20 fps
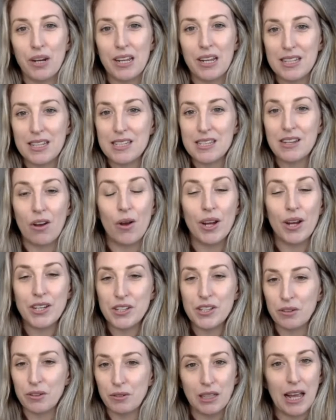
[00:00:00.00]
it's going
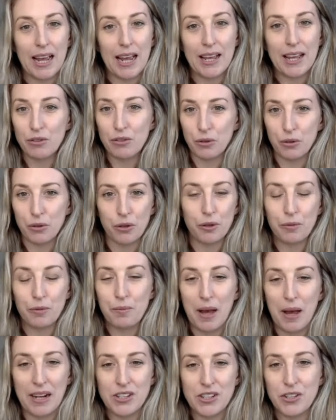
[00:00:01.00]
to relate through
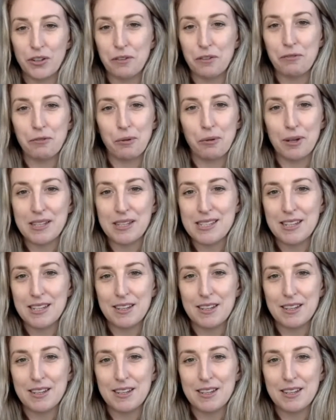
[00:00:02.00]
back to your voice.